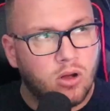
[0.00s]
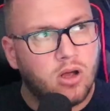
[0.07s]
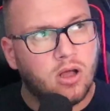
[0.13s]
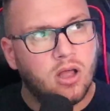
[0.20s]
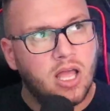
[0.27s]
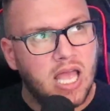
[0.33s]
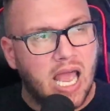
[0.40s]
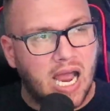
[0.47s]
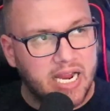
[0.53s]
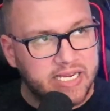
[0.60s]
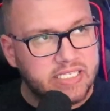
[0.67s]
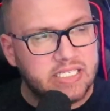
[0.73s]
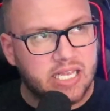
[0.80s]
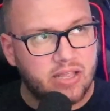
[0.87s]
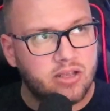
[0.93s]
oh, I
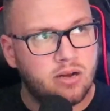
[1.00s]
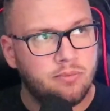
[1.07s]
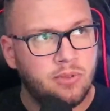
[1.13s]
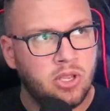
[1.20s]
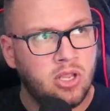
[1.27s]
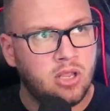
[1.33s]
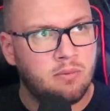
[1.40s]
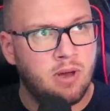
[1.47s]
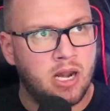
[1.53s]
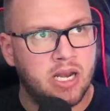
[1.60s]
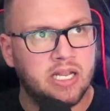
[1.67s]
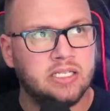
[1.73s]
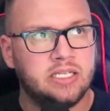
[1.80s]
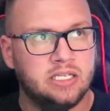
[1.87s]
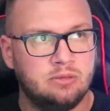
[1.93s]
guess now that I'm thinking about it,
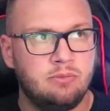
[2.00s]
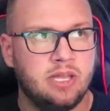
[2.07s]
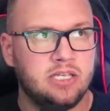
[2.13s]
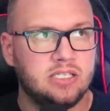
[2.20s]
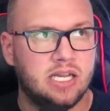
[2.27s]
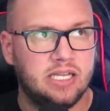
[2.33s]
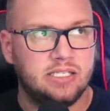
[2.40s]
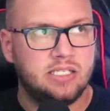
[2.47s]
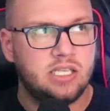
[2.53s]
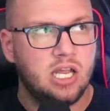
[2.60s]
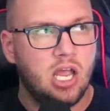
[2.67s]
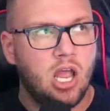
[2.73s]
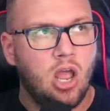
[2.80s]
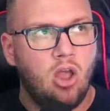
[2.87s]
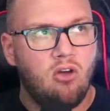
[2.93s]
it does make sense
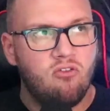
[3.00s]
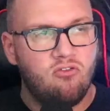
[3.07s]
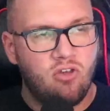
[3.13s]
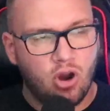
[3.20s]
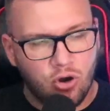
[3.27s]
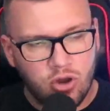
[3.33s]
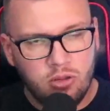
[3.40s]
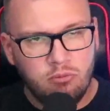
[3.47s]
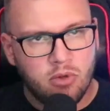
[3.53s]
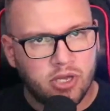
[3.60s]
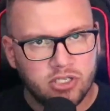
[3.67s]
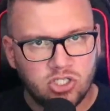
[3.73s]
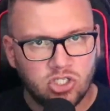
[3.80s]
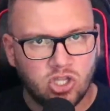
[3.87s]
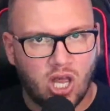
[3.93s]
very
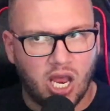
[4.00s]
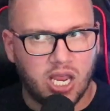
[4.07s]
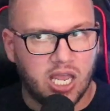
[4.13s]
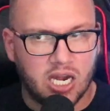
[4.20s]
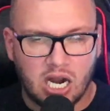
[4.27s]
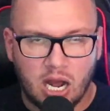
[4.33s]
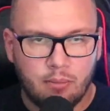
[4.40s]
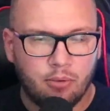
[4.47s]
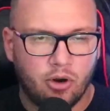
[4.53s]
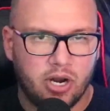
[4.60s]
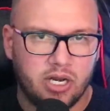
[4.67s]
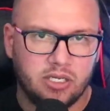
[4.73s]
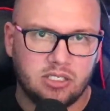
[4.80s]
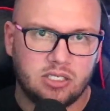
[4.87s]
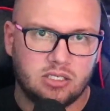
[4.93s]
much like an
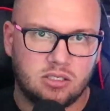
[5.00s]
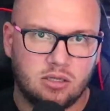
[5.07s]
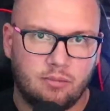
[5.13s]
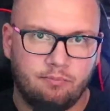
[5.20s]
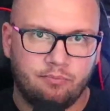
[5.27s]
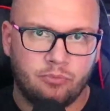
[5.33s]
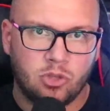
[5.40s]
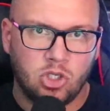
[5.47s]
operating system.